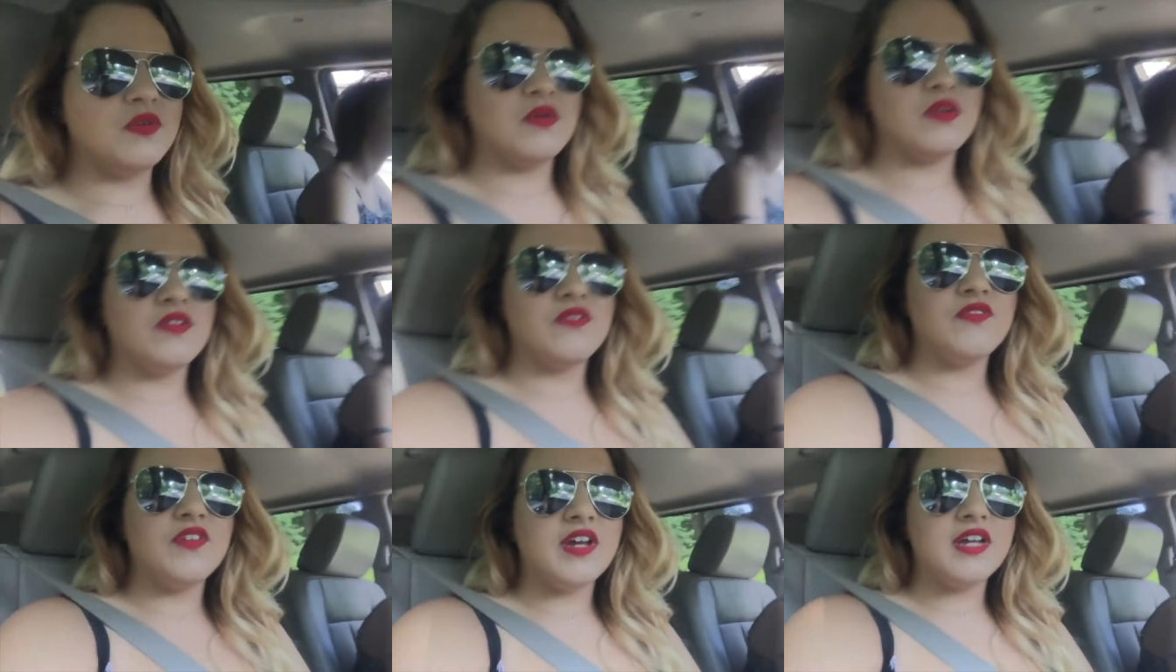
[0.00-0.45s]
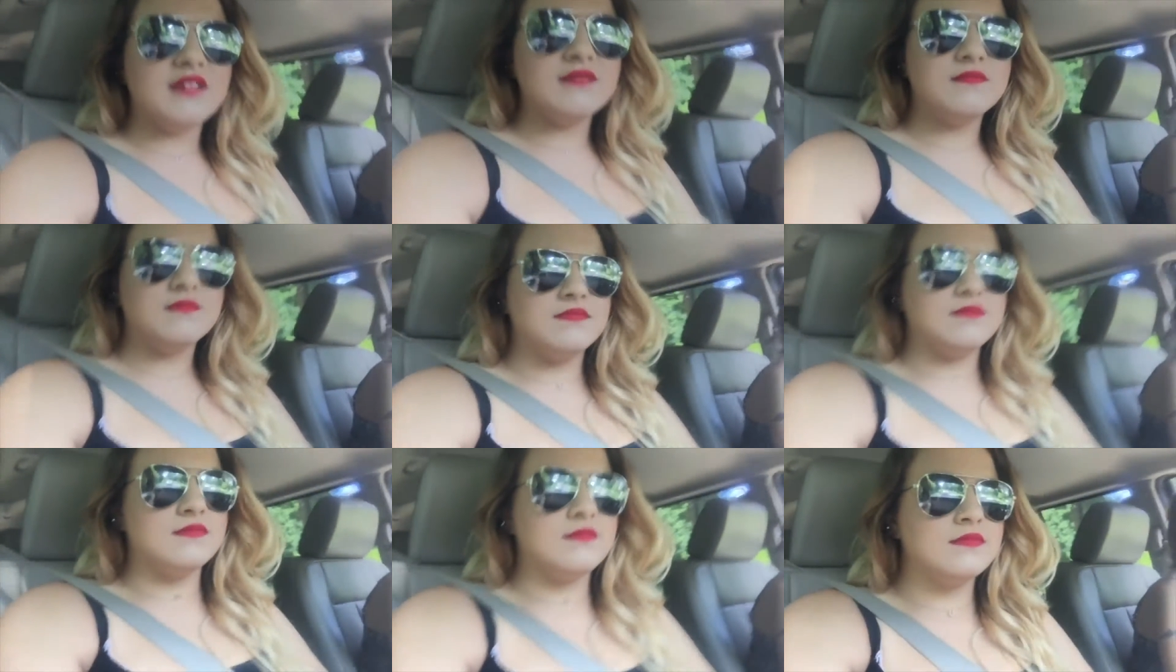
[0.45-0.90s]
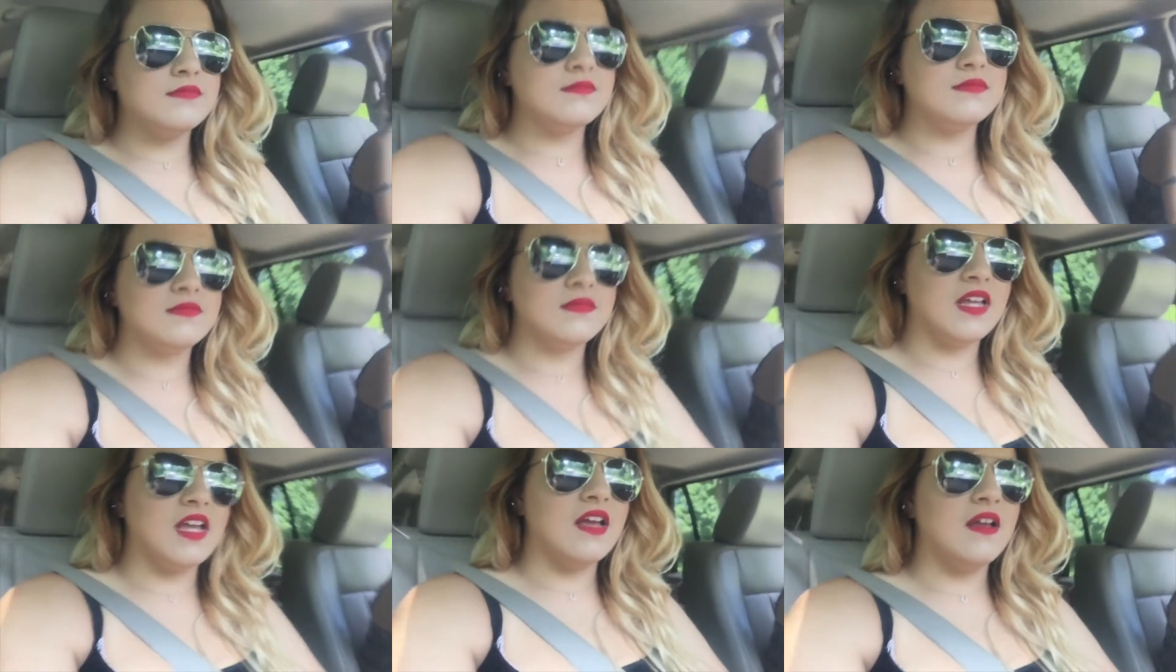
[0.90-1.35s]
horrifying. You're
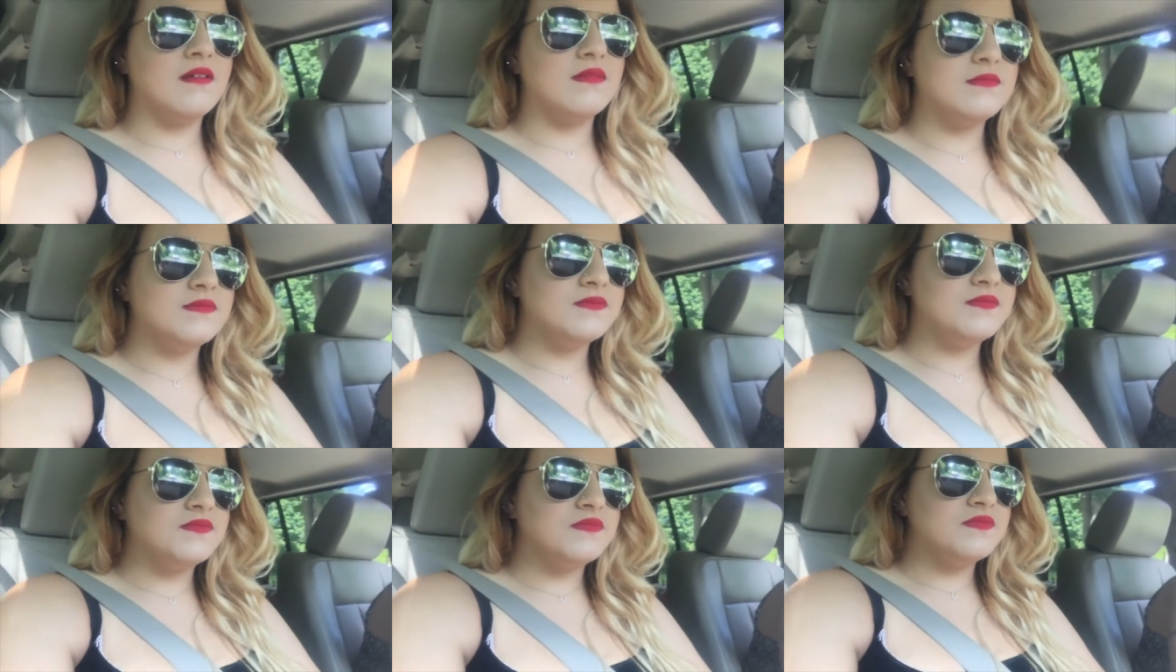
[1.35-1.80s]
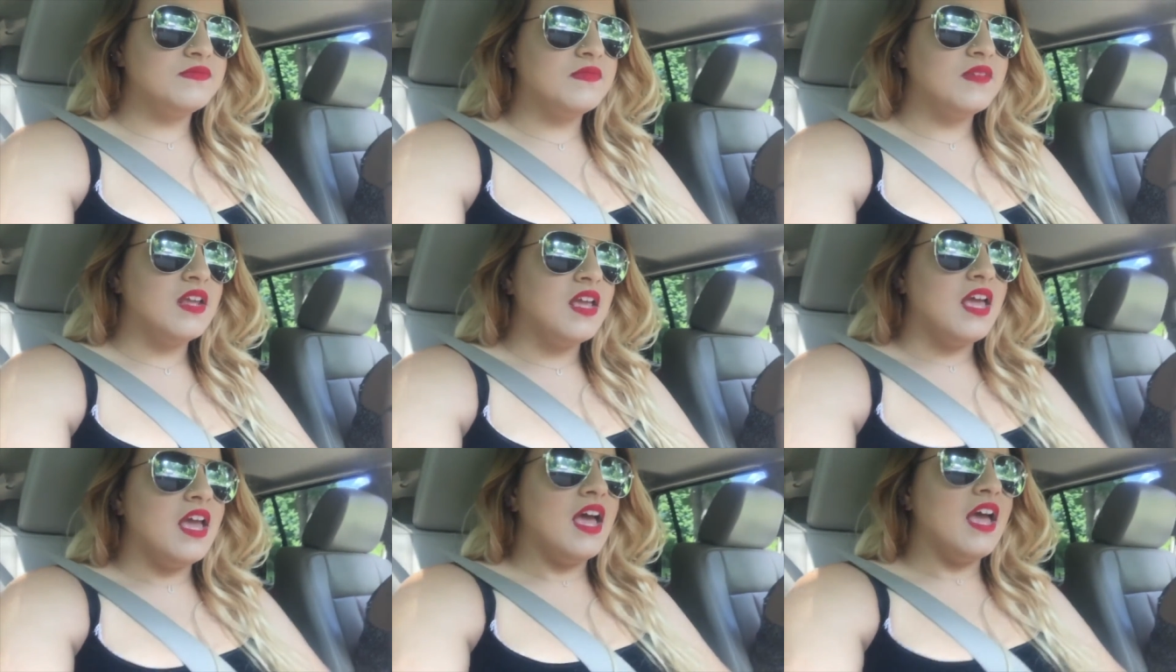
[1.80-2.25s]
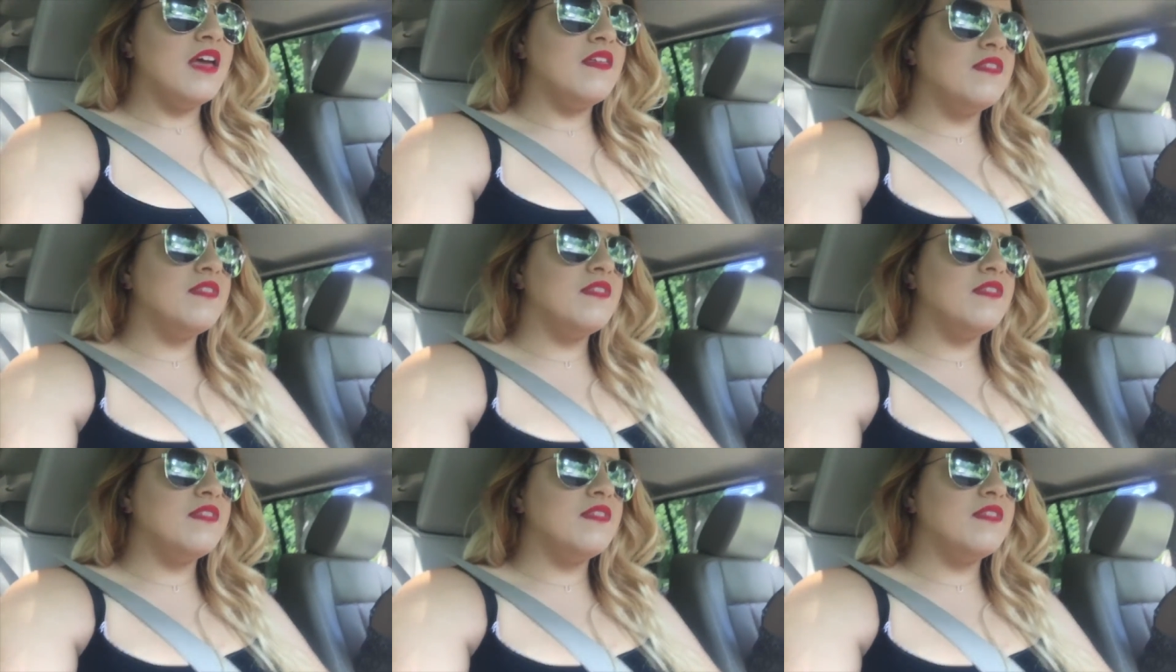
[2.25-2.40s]
not dead. You're in another country.